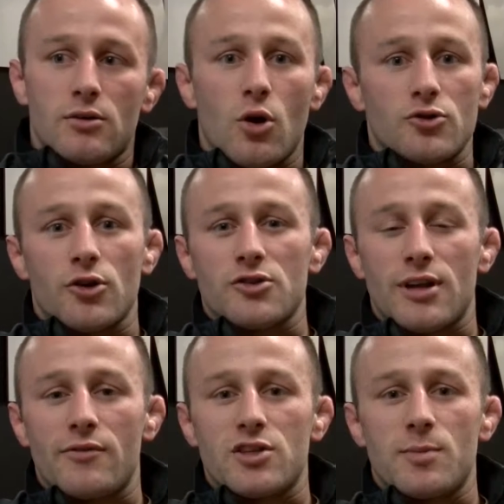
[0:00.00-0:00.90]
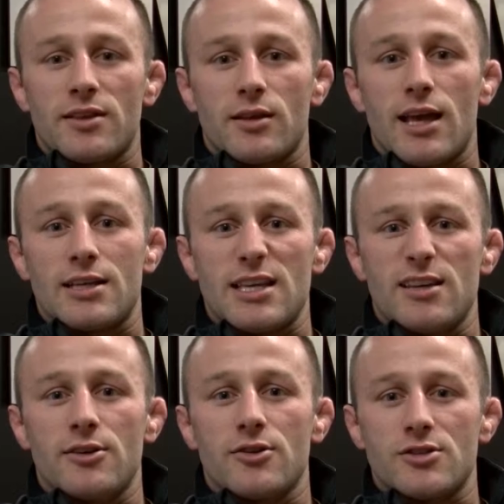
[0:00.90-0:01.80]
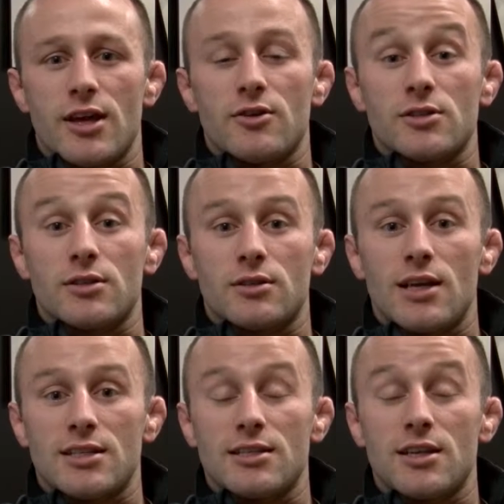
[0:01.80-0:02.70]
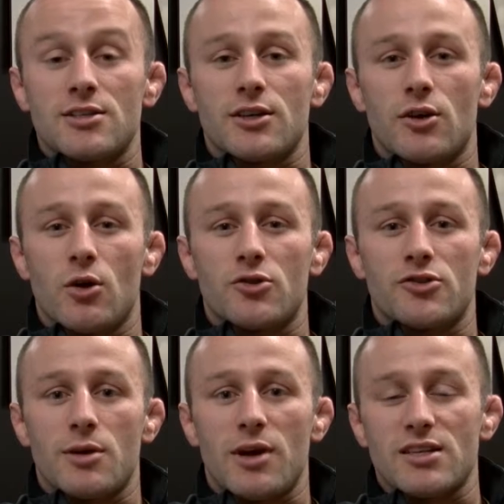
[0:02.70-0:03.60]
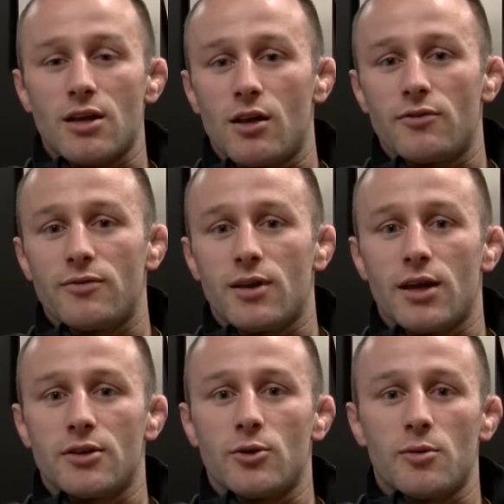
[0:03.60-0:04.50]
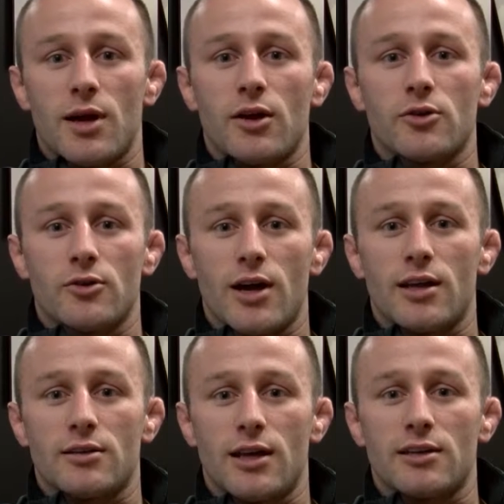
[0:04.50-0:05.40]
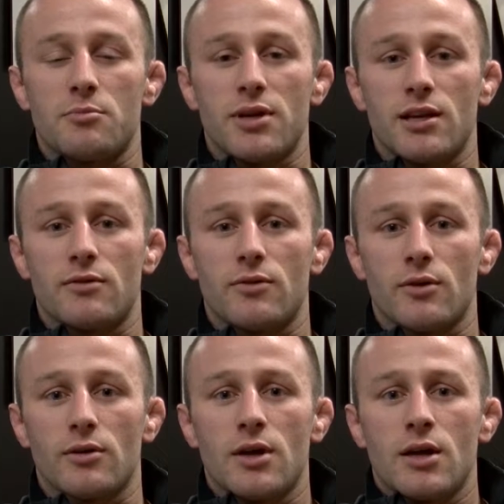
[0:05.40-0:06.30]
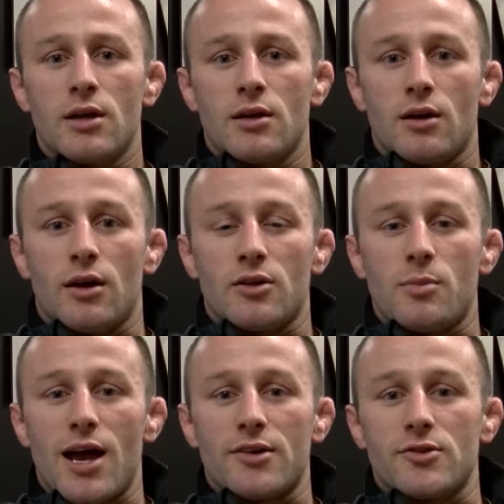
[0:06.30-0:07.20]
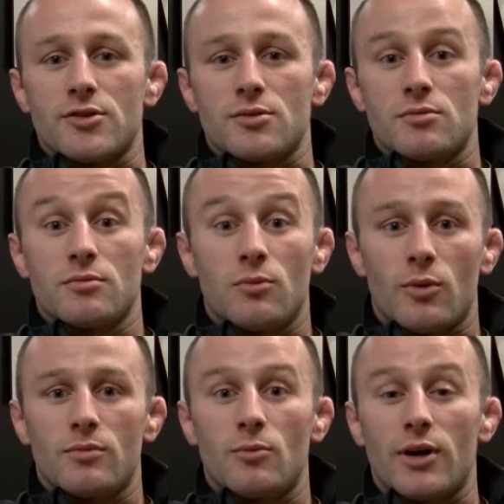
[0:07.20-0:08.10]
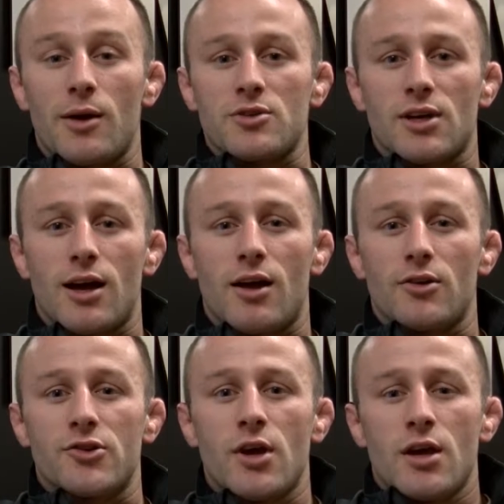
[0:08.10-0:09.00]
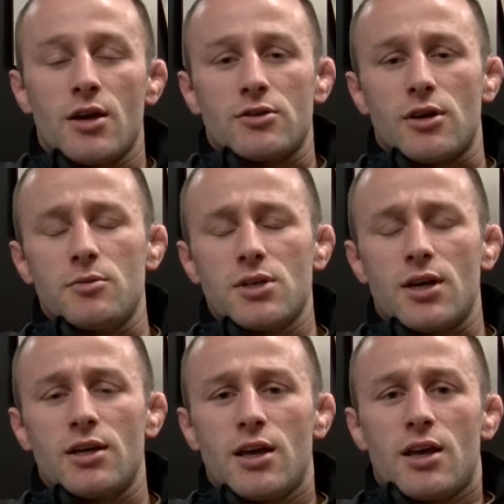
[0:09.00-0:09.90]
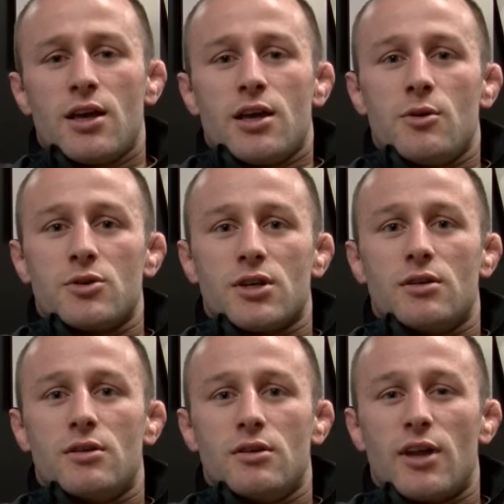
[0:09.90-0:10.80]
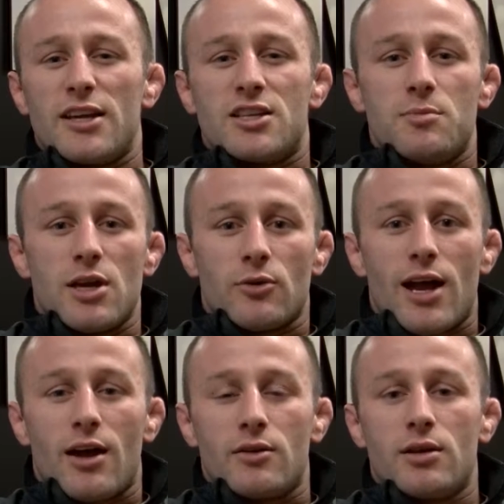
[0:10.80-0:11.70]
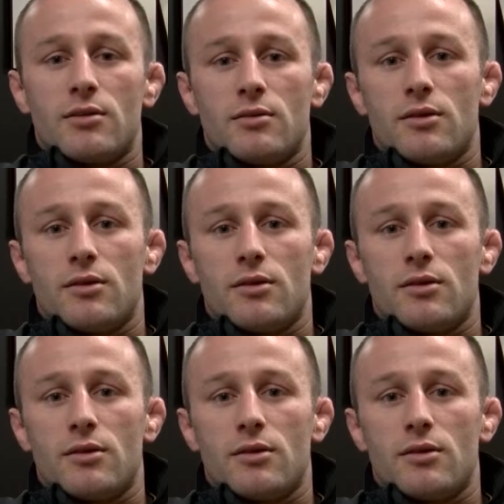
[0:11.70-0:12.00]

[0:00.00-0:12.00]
Coach Ursuline having spent the last 8 years there as an assistant coach, and then myself doing my undergrad and competing for the Badgers when I was in college. So it was a nice to be around.